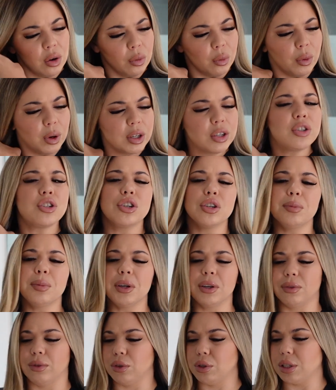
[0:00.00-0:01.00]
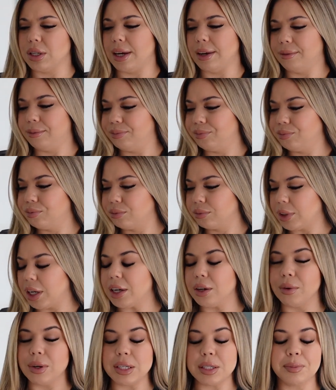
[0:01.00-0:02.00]
One should be a full set.
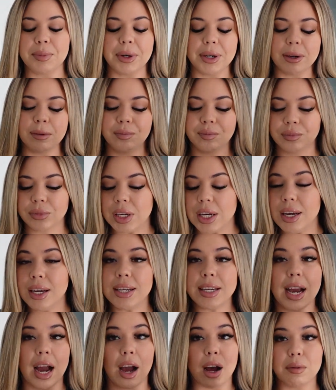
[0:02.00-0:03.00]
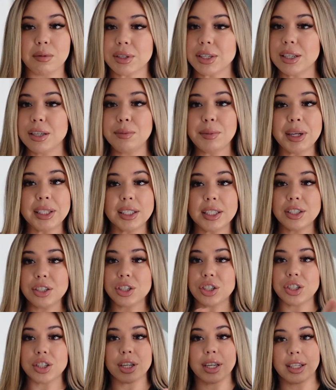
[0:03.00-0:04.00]
Anyways, but yeah, I'm gonna eat my
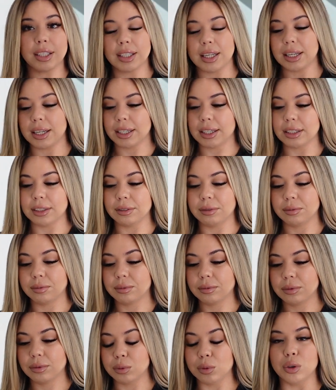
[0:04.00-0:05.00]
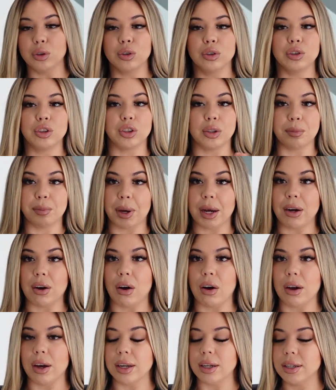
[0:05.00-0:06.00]
lunch and then we'll jump back
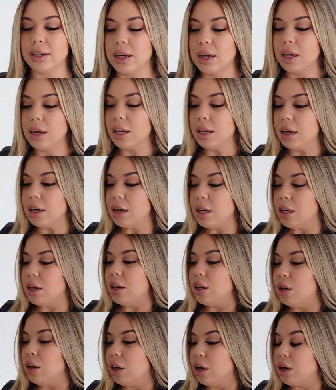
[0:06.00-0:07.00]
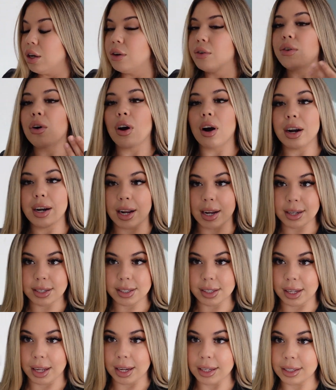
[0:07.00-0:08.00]
on for our next
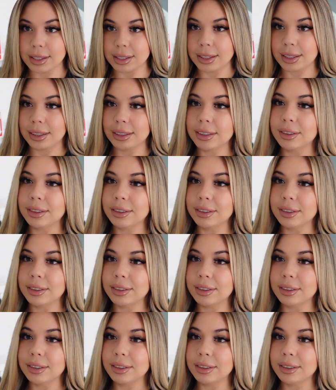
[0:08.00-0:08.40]
client.